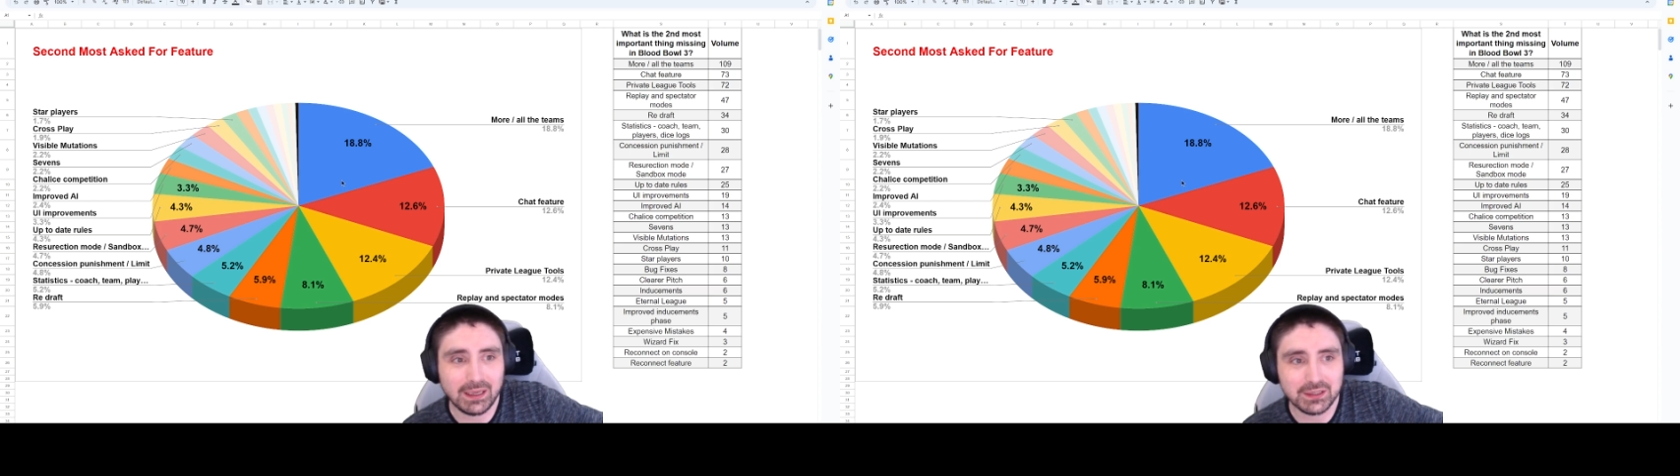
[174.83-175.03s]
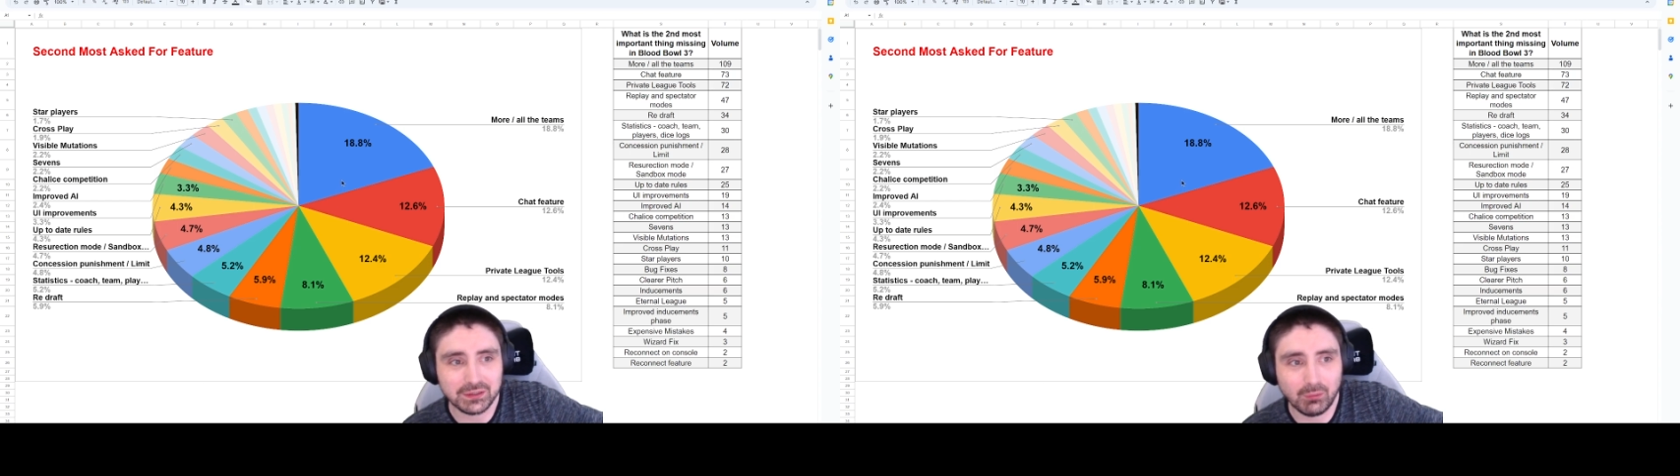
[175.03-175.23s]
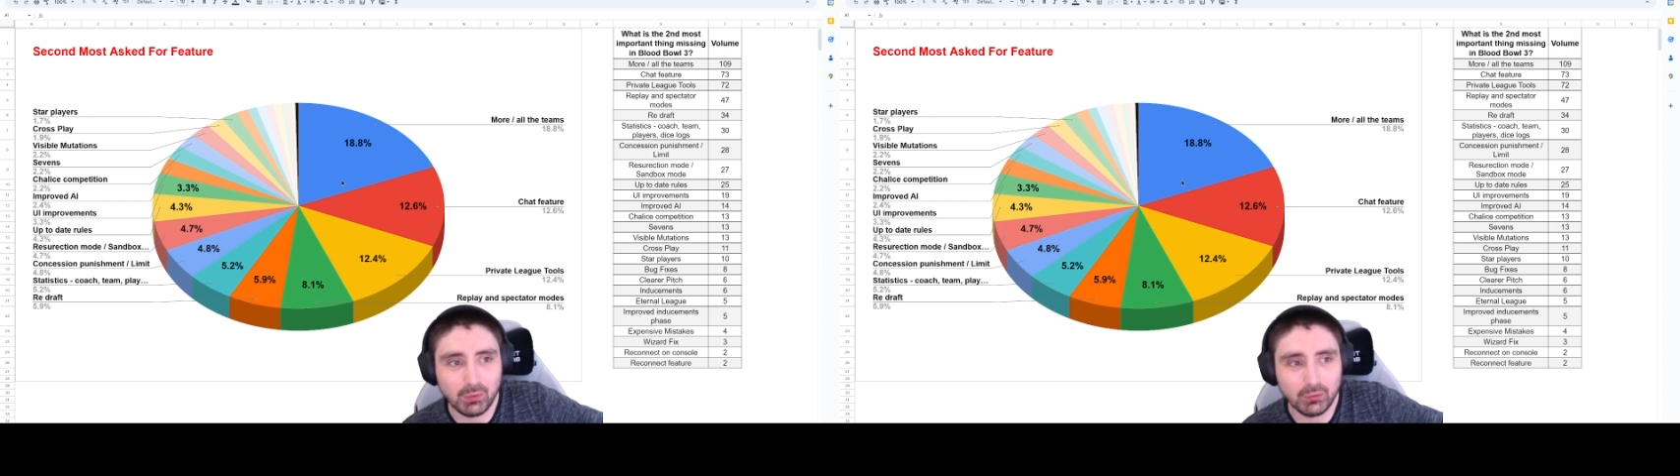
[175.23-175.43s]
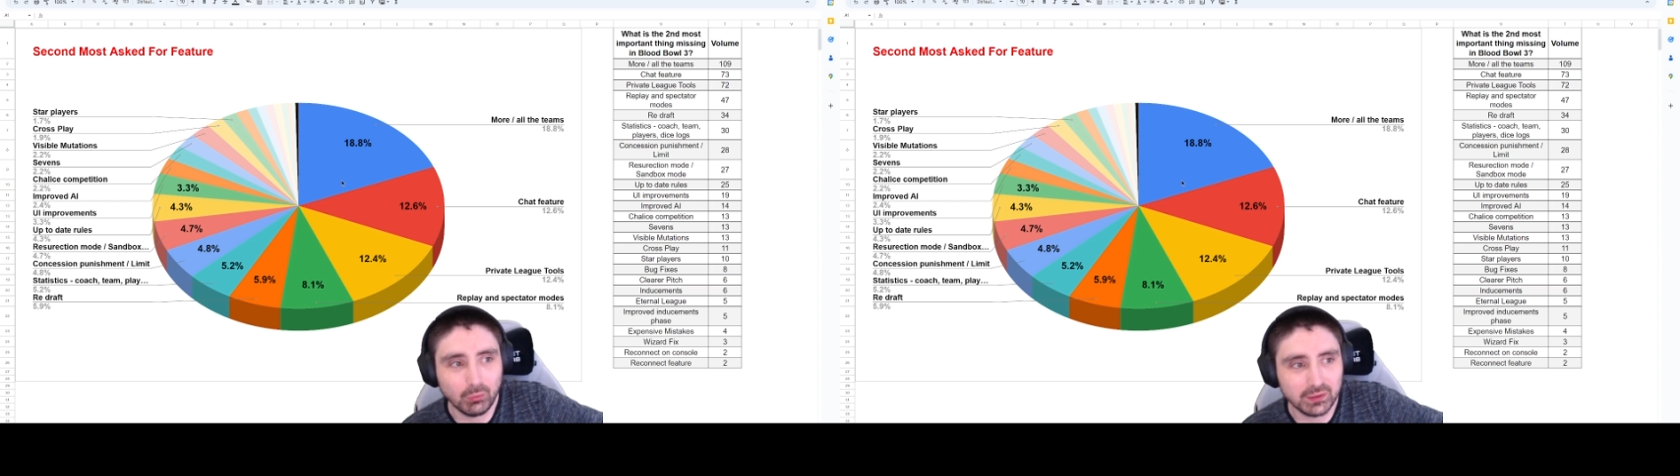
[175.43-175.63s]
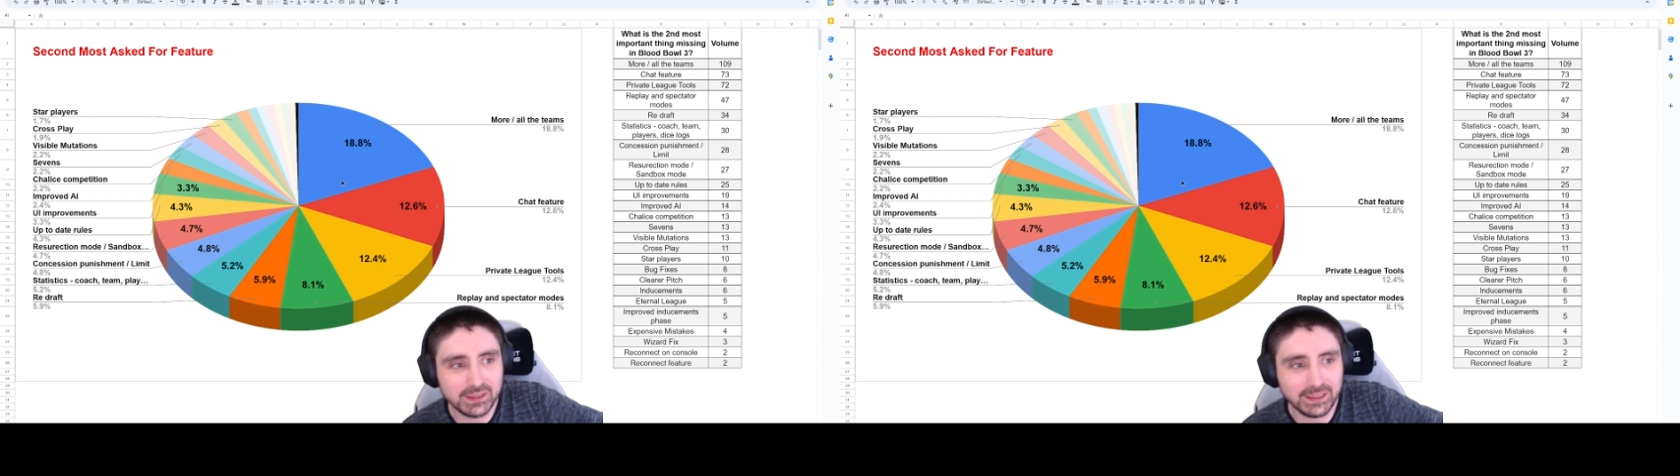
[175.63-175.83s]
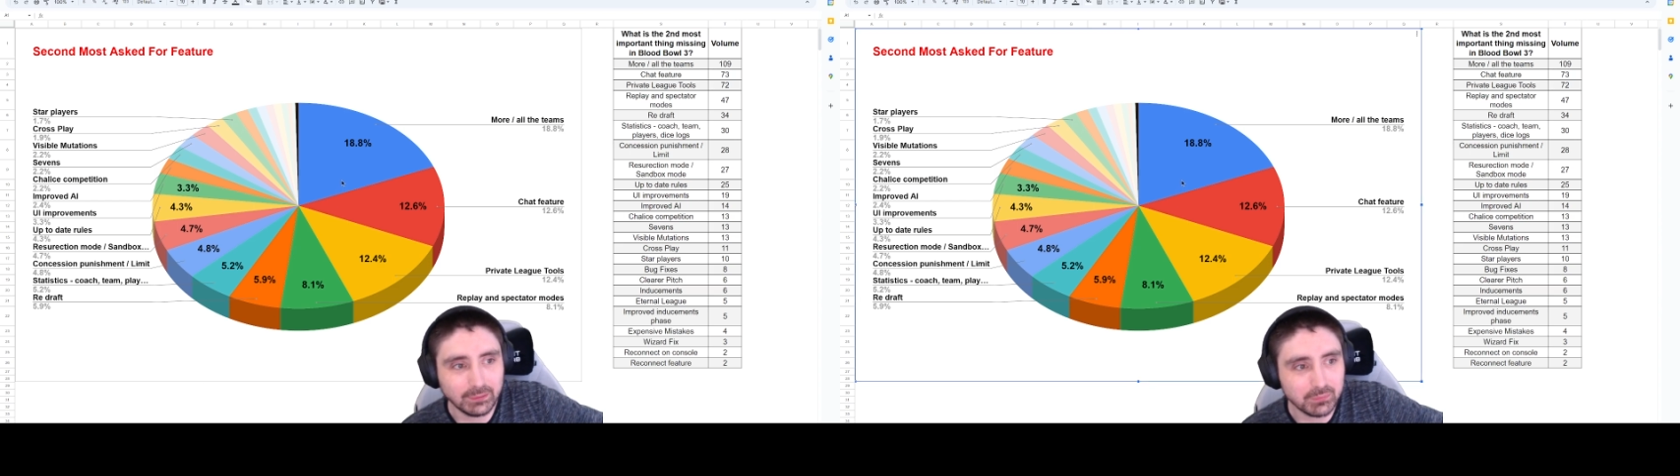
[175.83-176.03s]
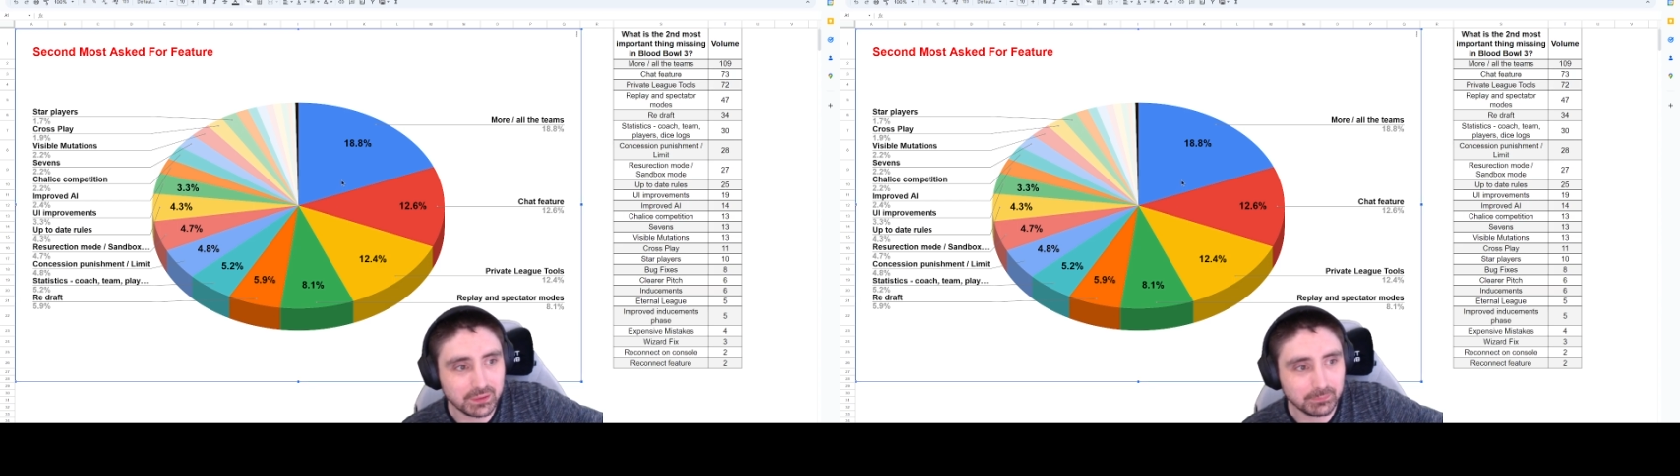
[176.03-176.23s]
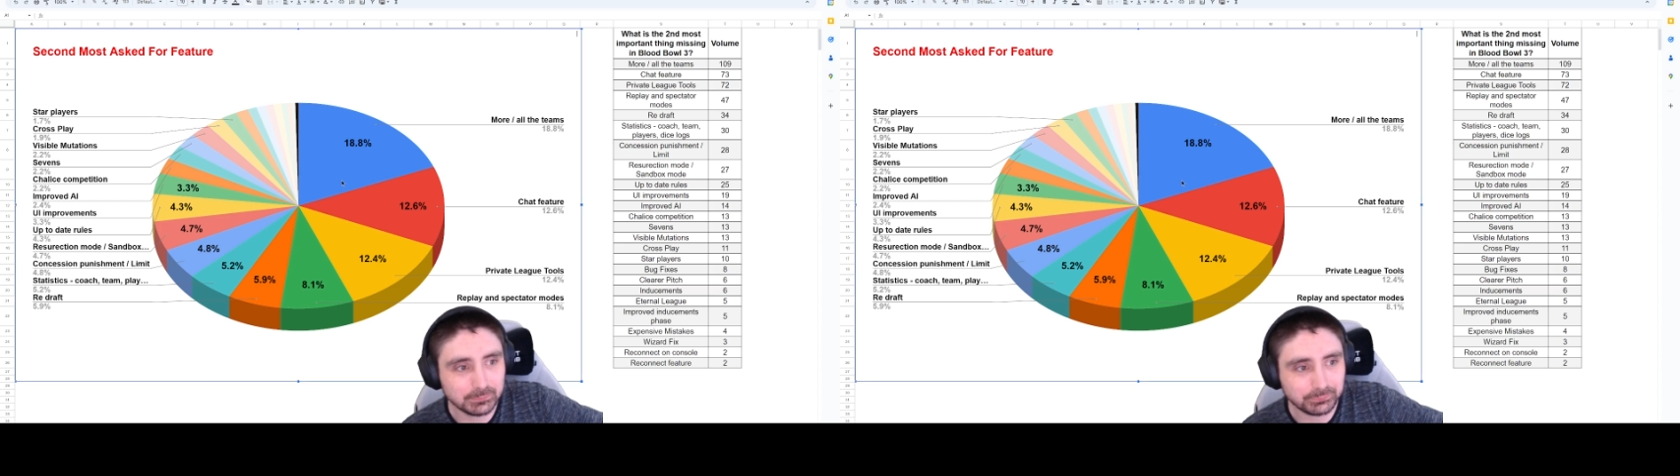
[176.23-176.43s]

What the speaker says: actually, I want all the teams.